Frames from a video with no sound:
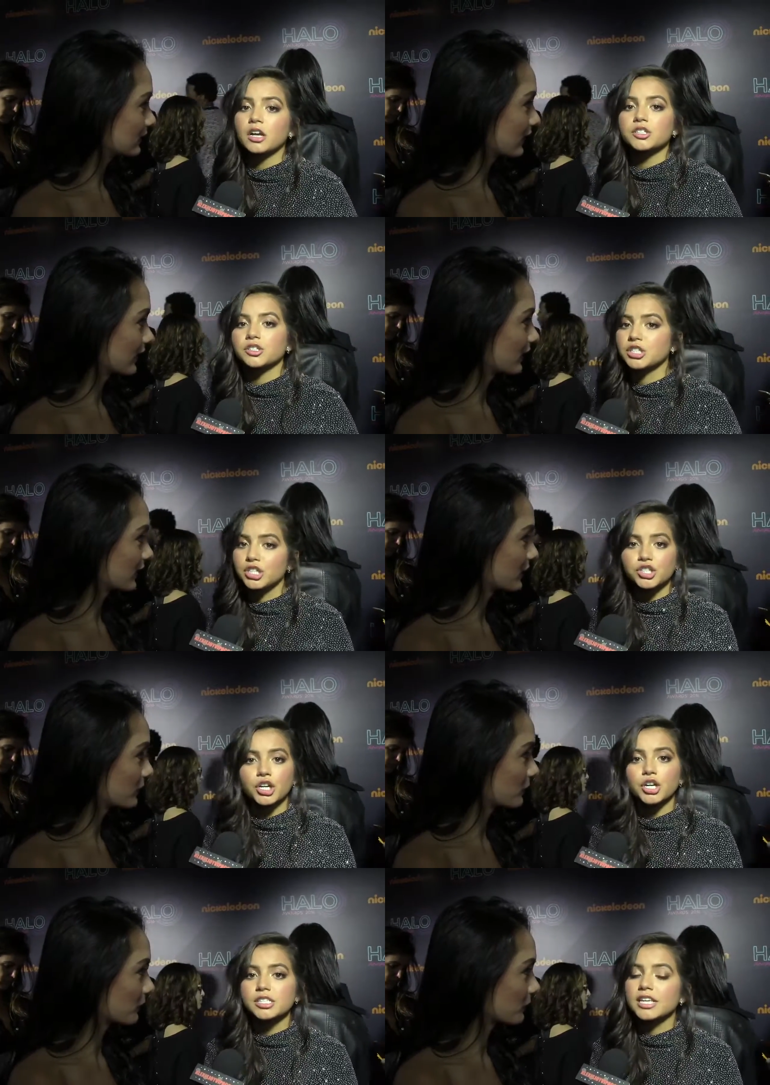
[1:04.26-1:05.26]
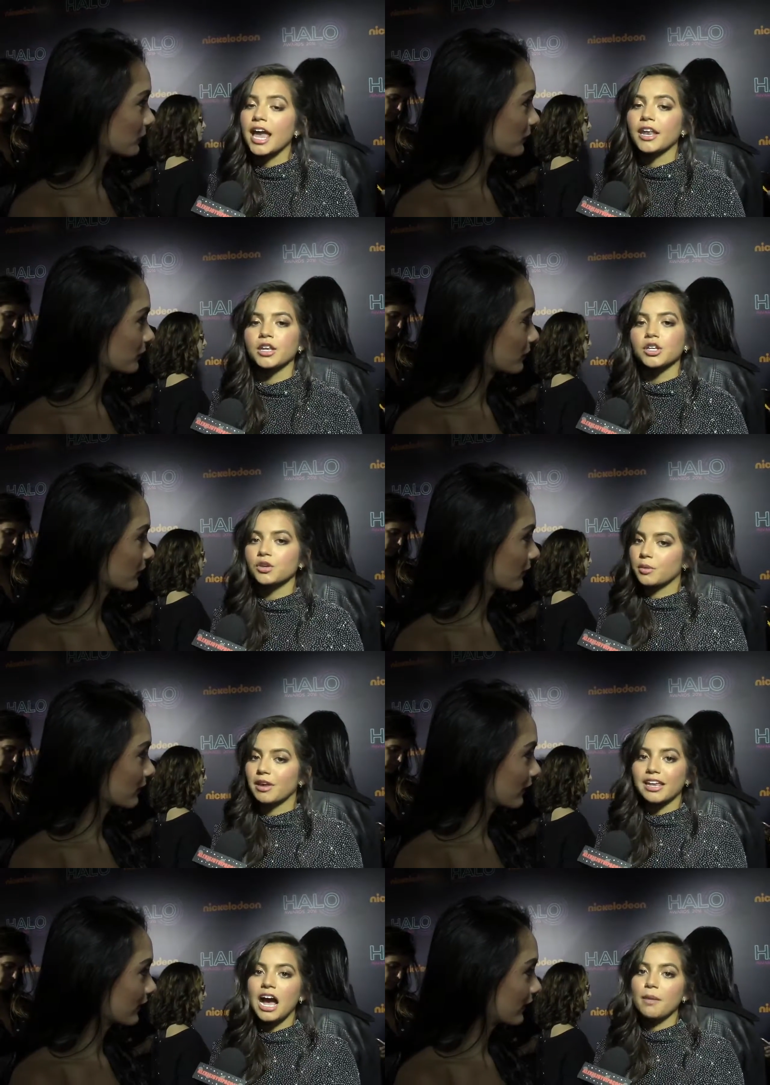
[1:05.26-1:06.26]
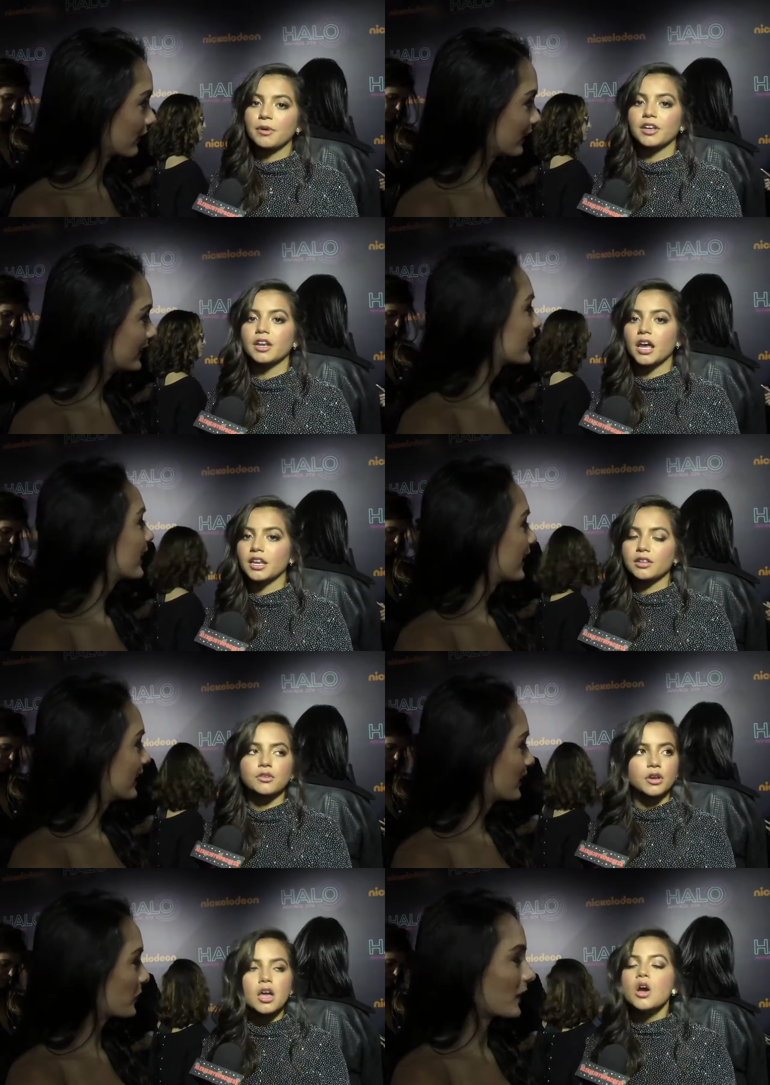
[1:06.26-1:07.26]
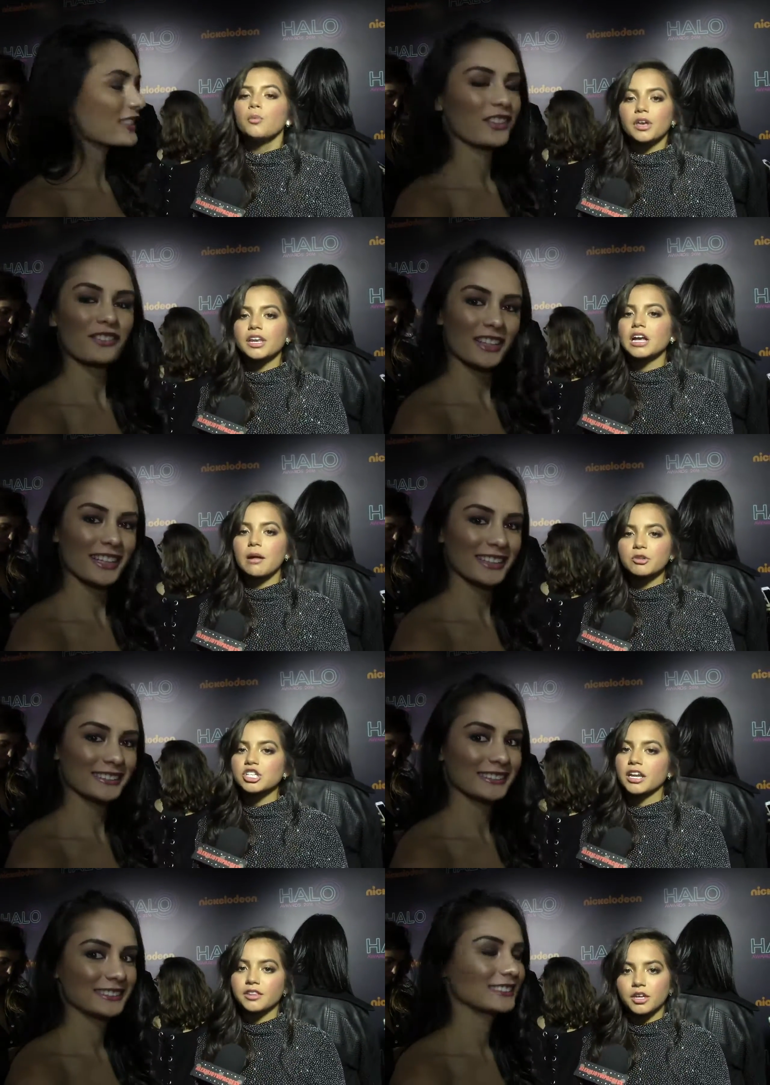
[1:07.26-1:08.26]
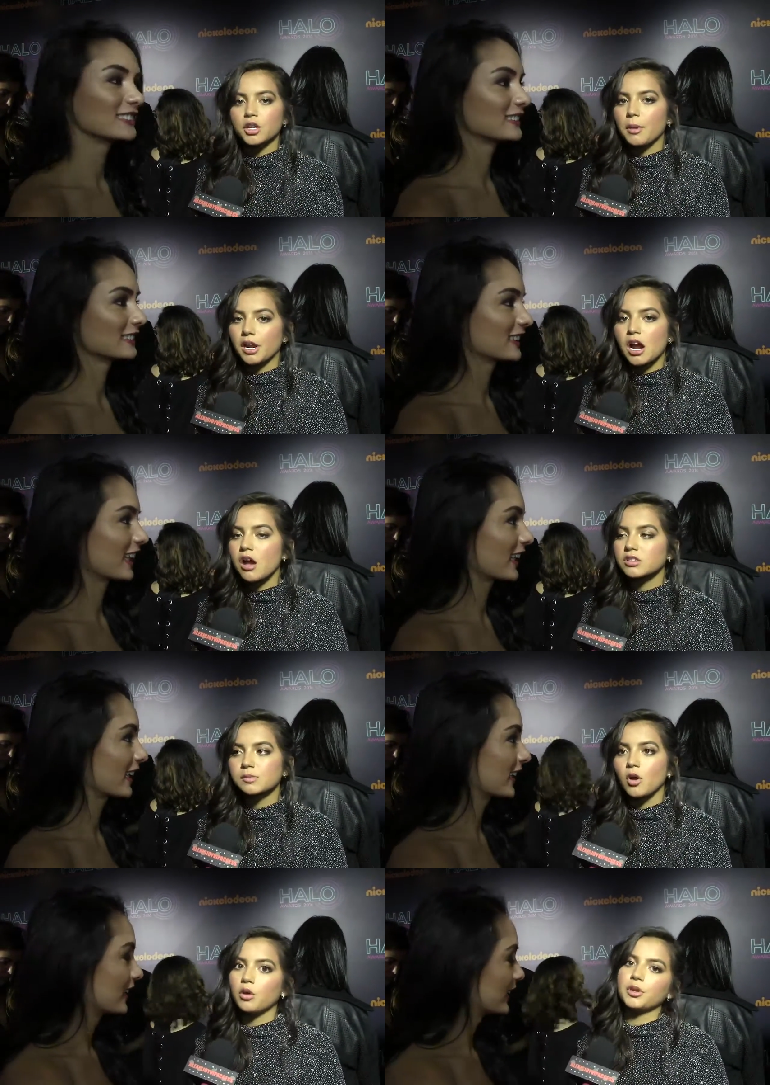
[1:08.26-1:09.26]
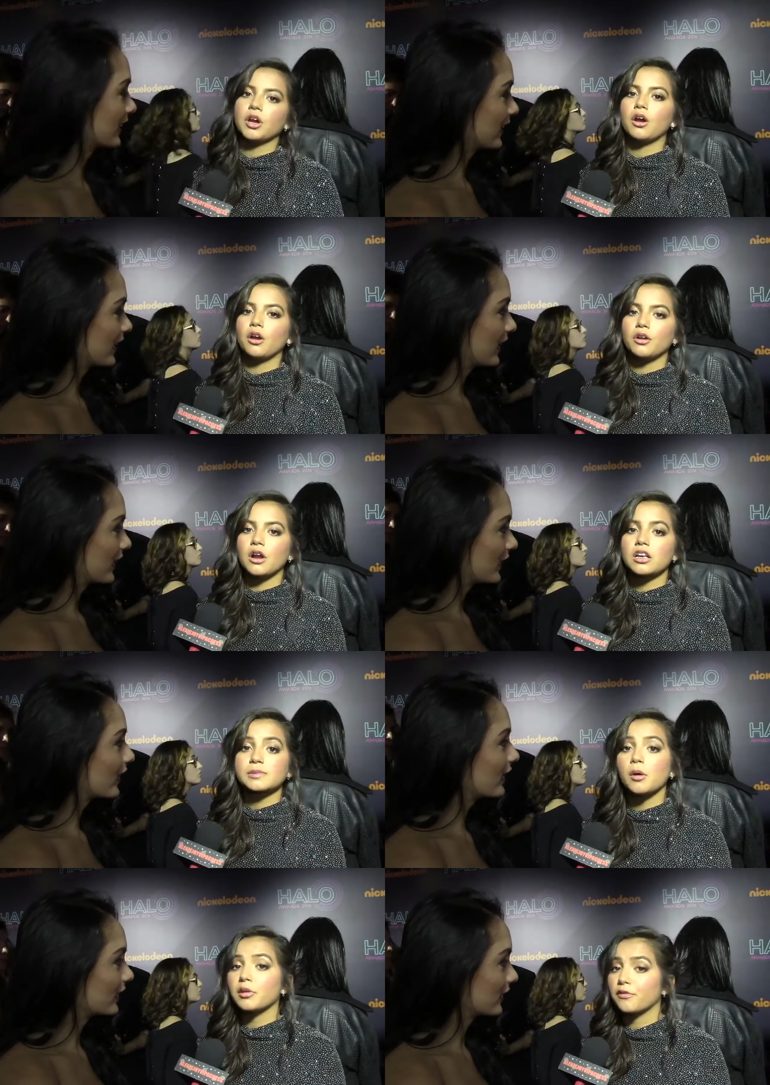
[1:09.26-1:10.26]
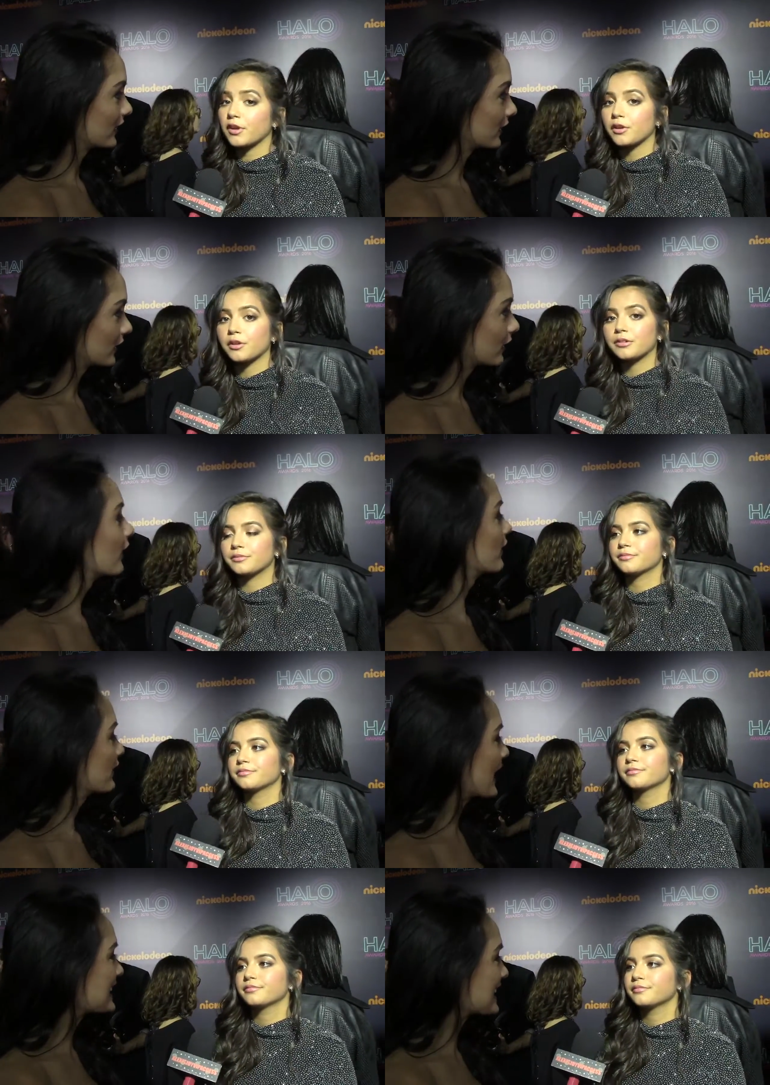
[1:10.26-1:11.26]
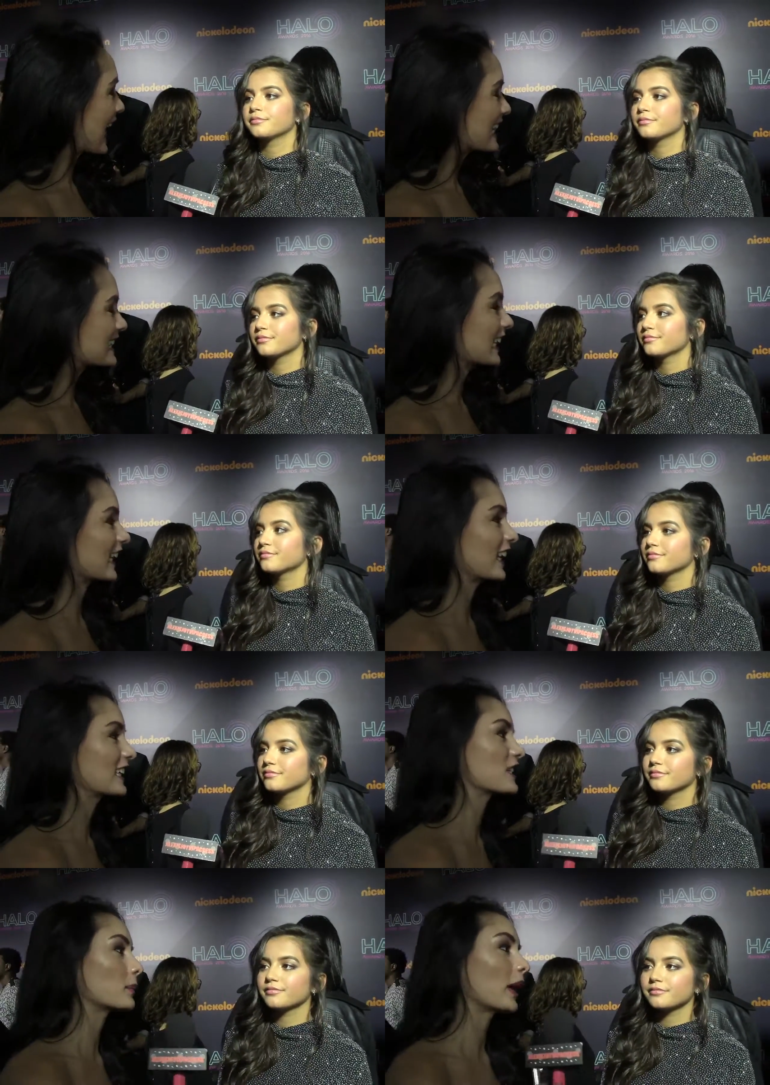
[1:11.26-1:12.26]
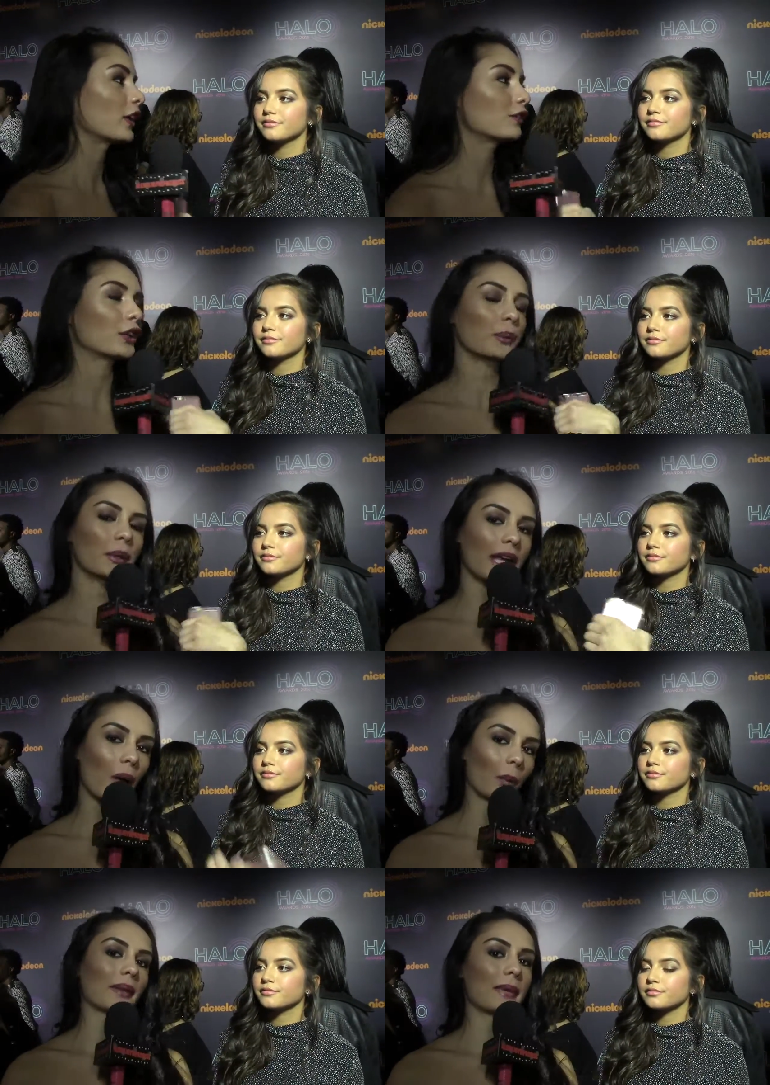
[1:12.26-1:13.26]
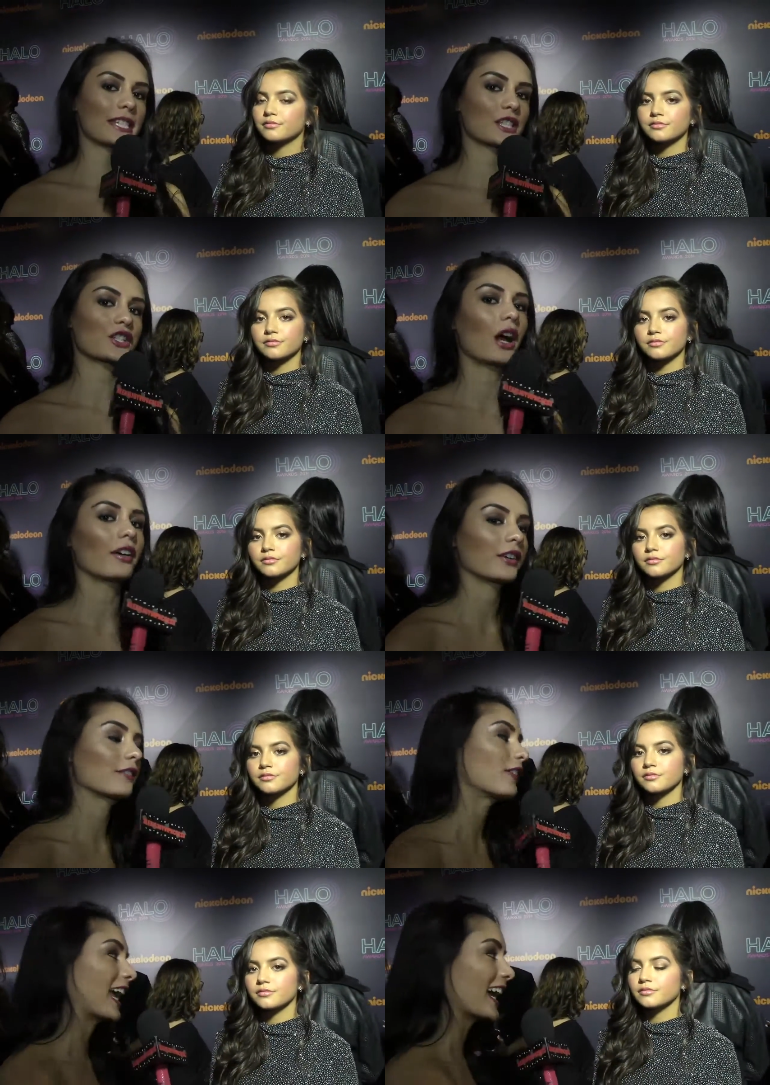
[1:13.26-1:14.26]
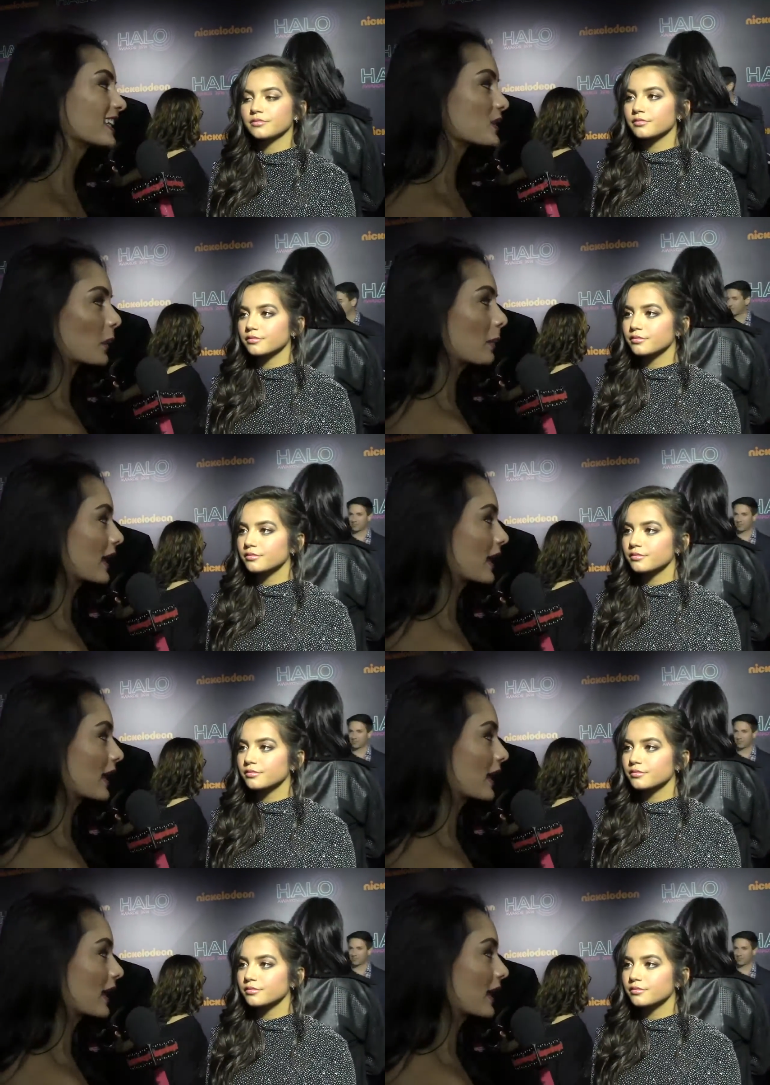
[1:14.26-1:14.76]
Speaker 1: talk to your teachers, and you can make it happen. We can accomplish anything, no matter how small we are
Speaker 2: or how small we feel. Fantastic. And Isabela, if you could bring out one message to all of your fans, what